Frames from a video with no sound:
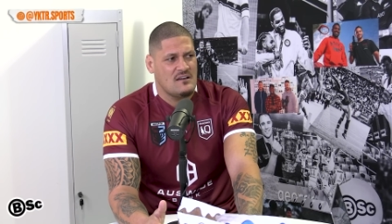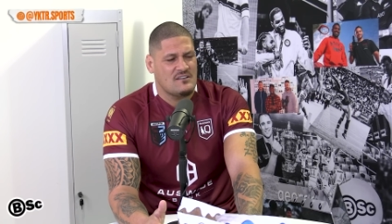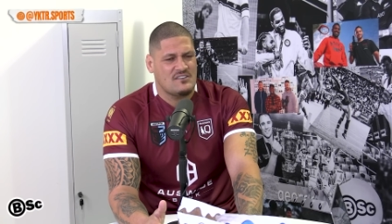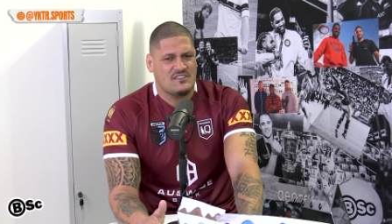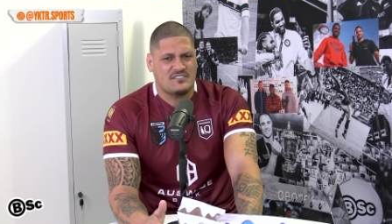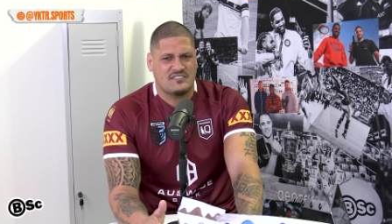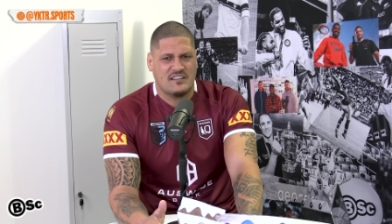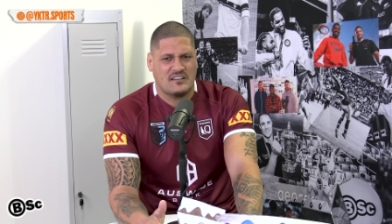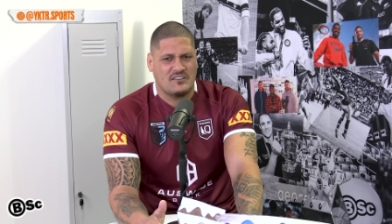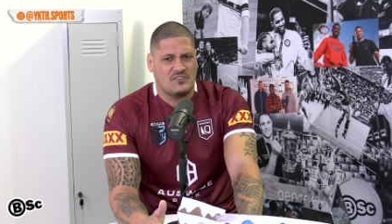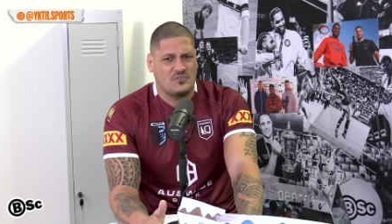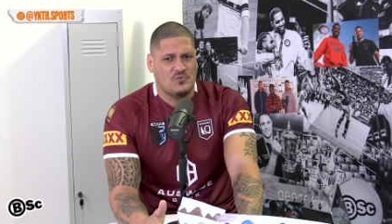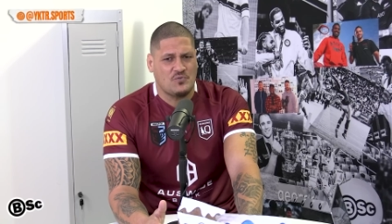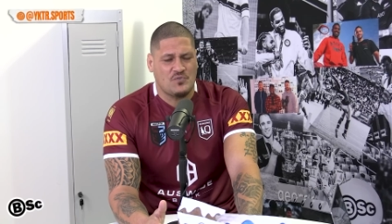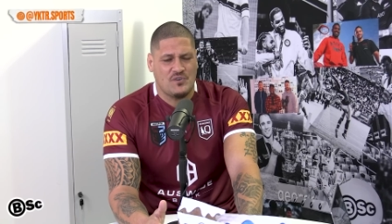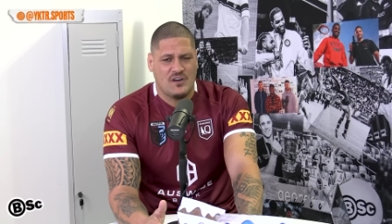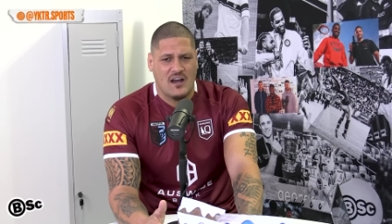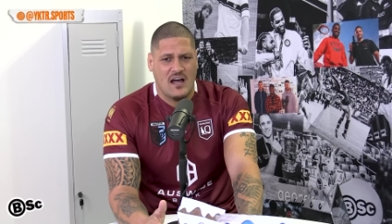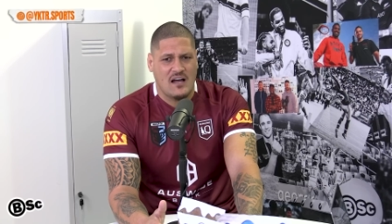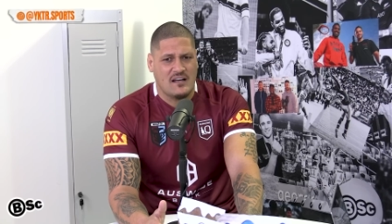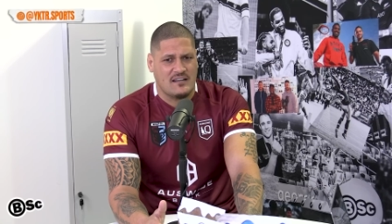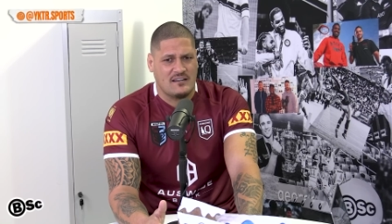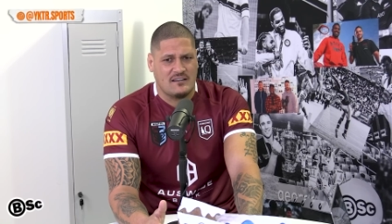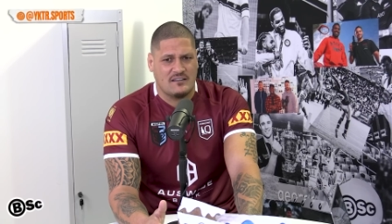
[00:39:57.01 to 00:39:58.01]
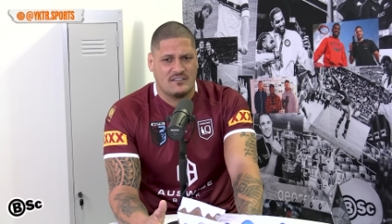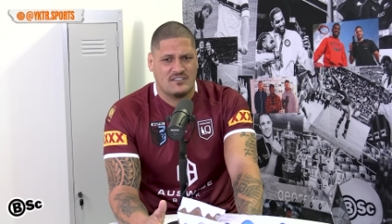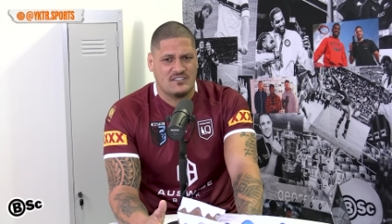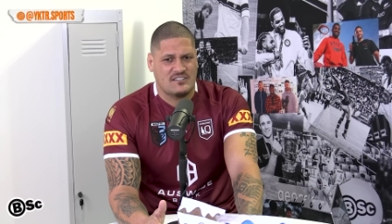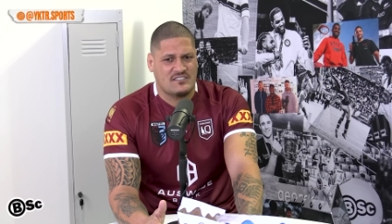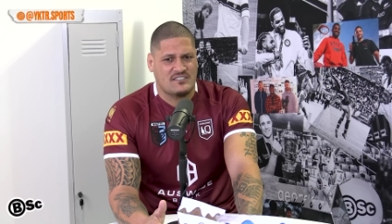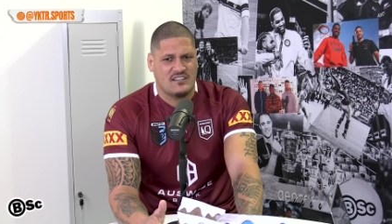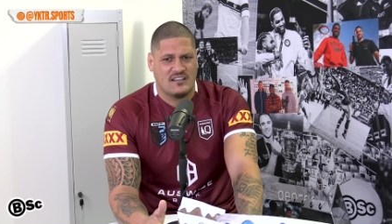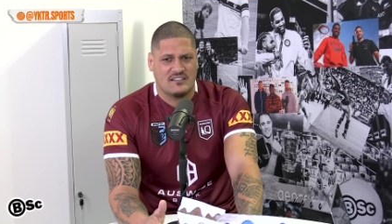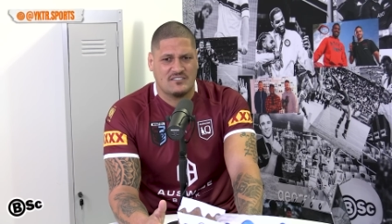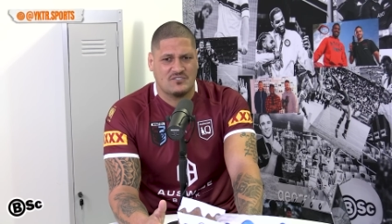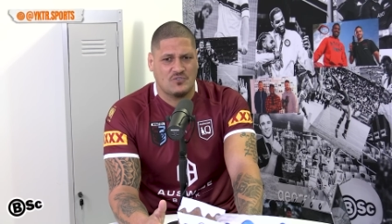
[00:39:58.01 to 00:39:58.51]
Just that little nugget
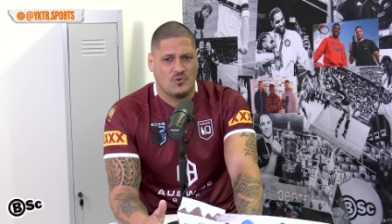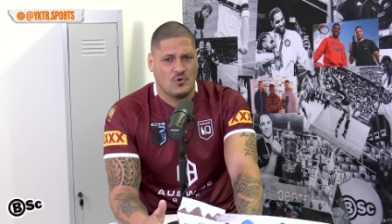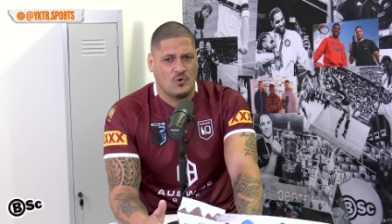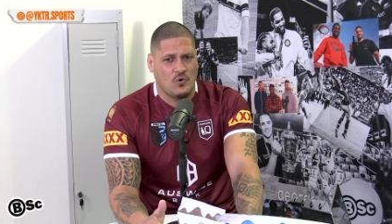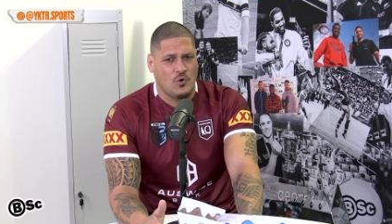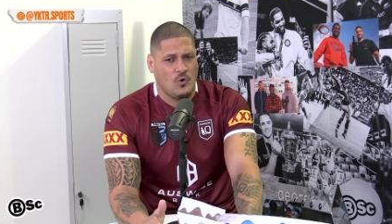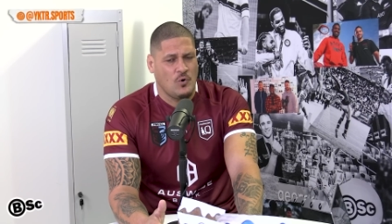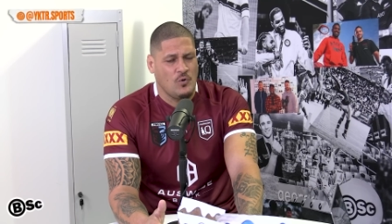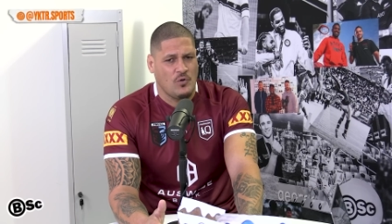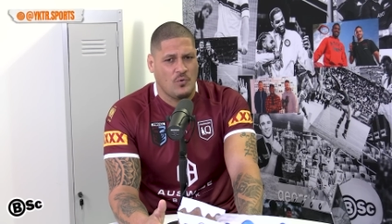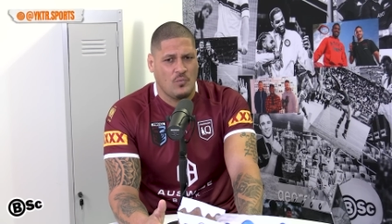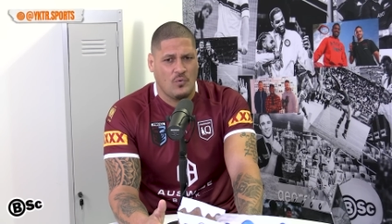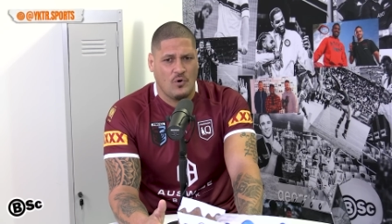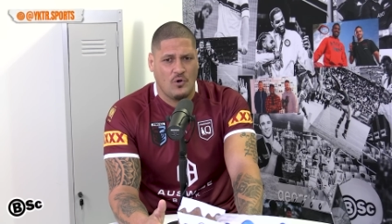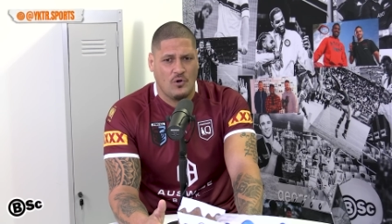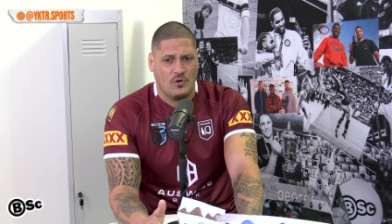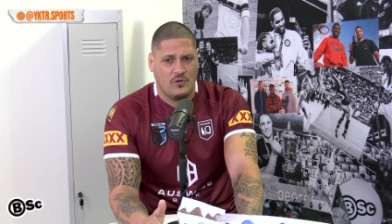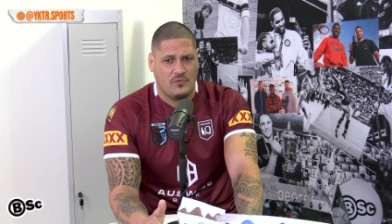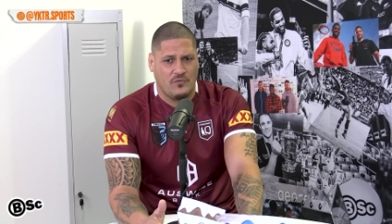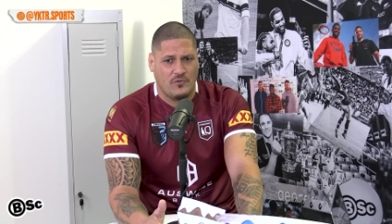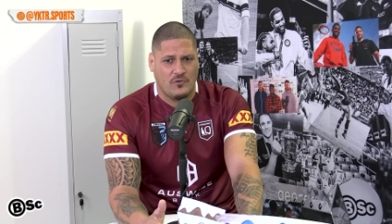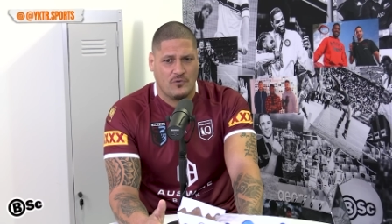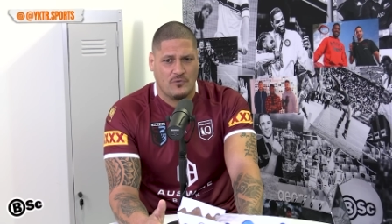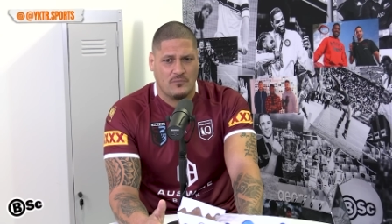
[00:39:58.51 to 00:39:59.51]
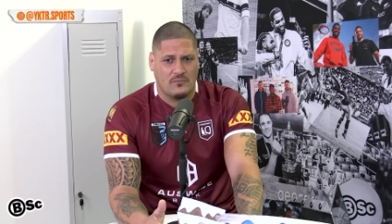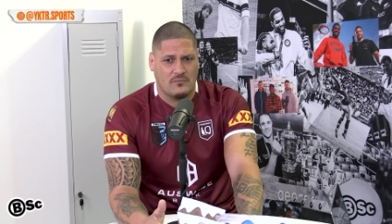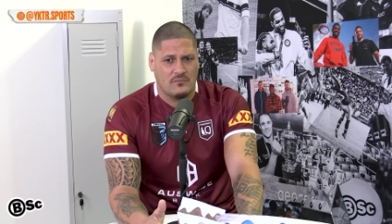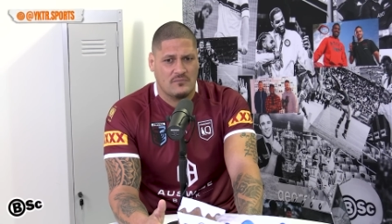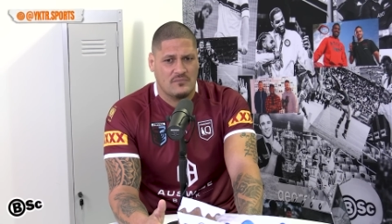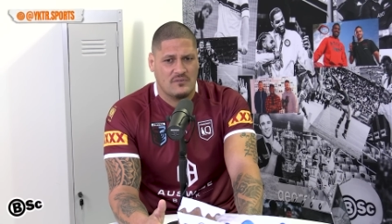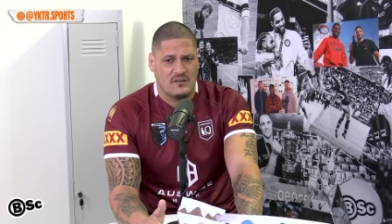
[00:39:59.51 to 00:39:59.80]
just does all the work for him.